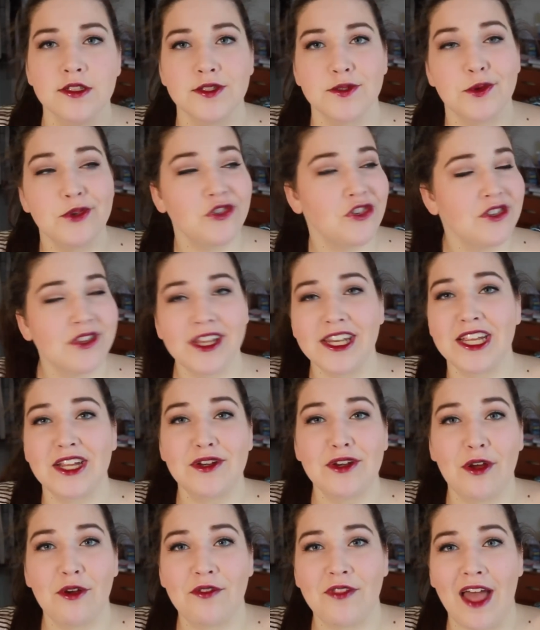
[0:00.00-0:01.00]
So I was just letting
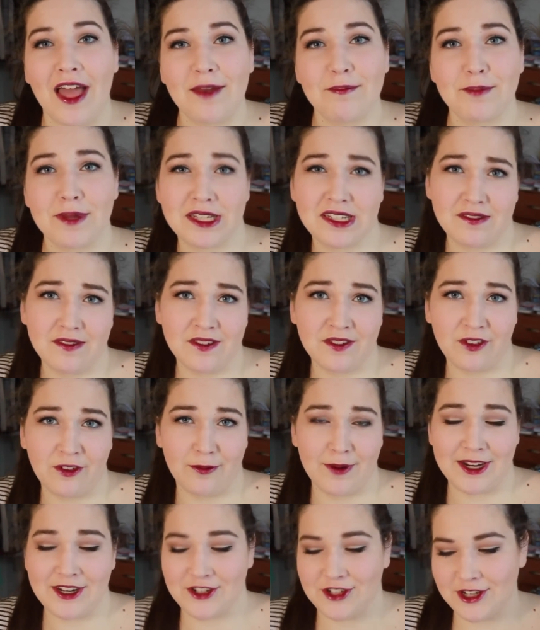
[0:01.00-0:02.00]
you know that bit of
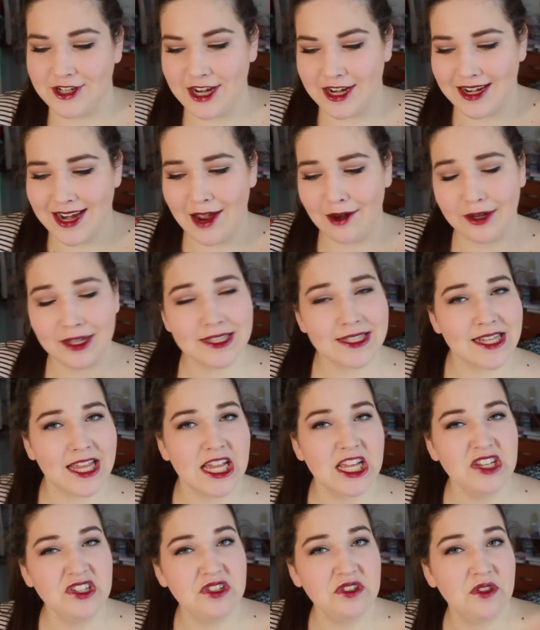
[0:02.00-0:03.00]
information, and now let's
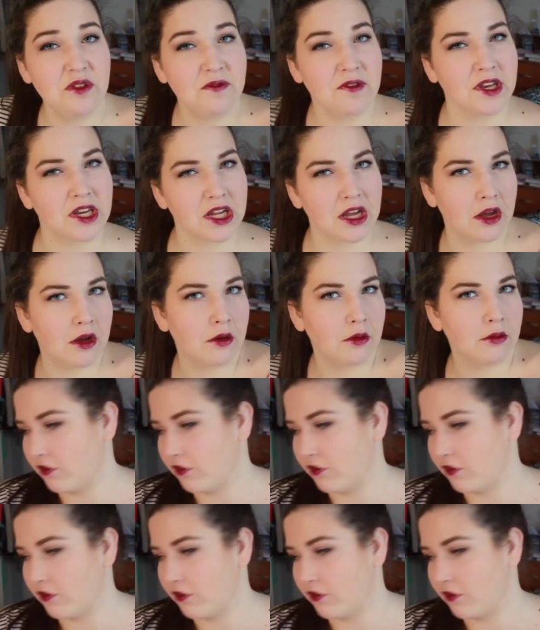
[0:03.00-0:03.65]
get into the video.